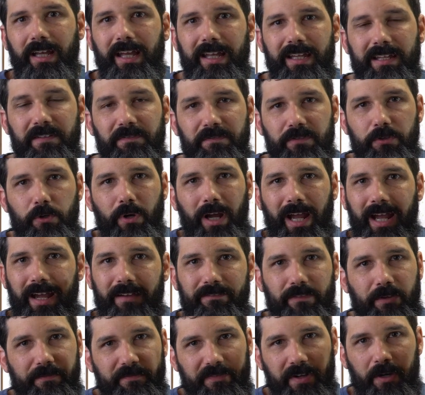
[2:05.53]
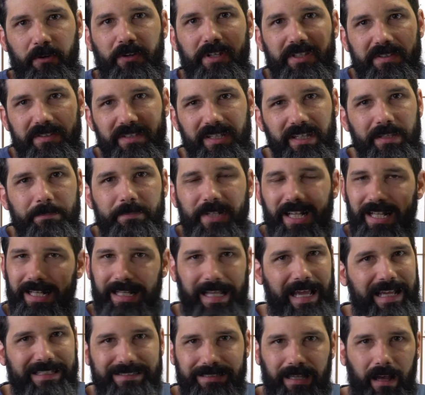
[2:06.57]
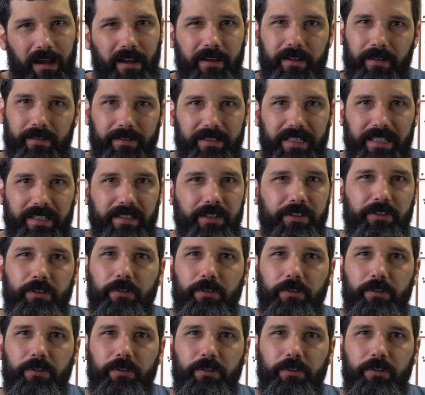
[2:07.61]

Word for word: If you have a very deep class hierarchy,